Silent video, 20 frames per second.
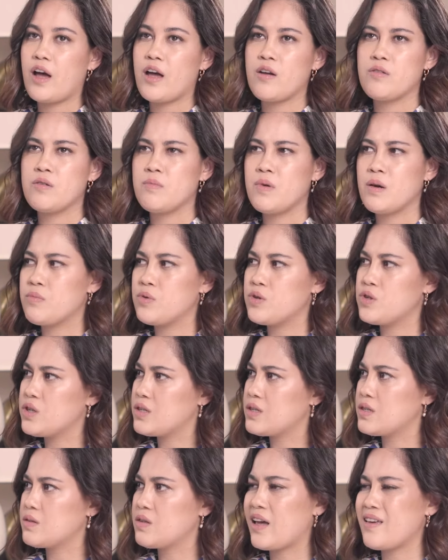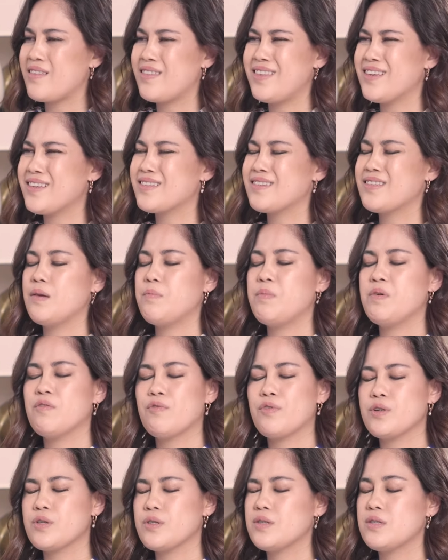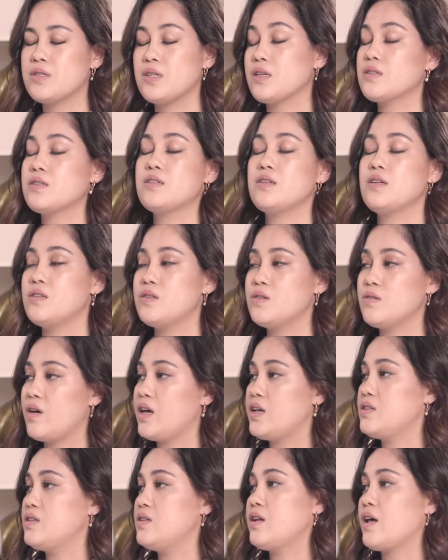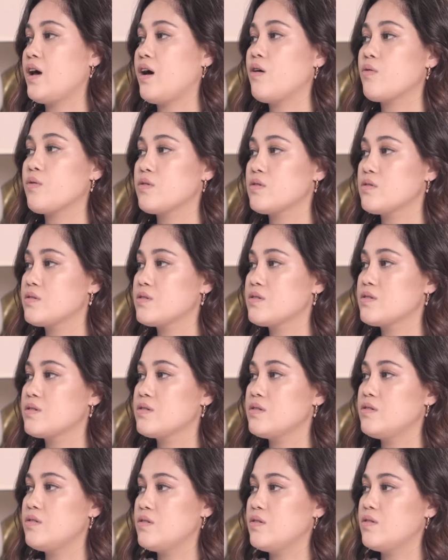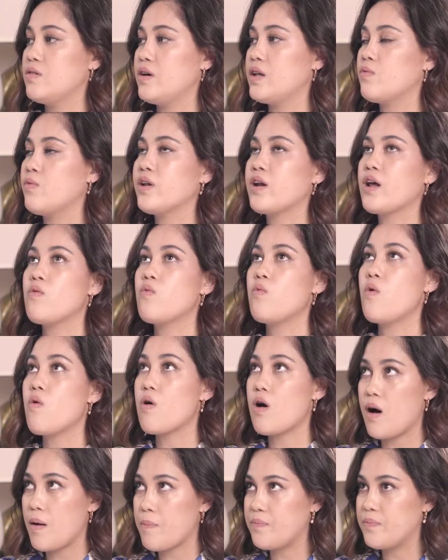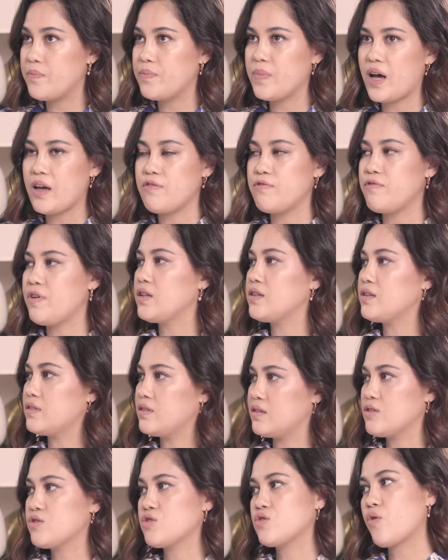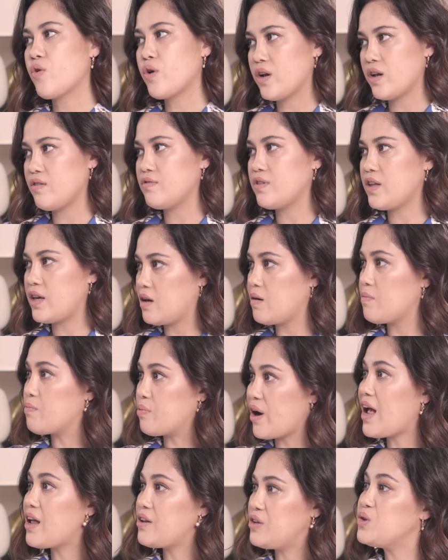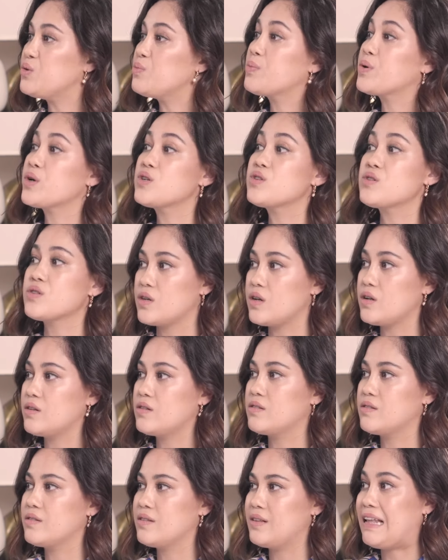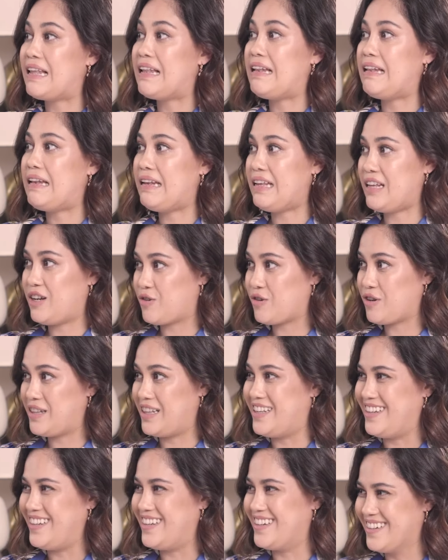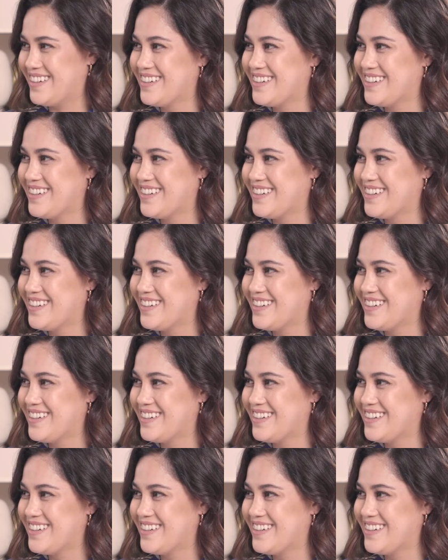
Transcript: remember I think sleeping for 16 to 18 hours, you know, and when I woke up, I felt sort of like a brand new person, literally.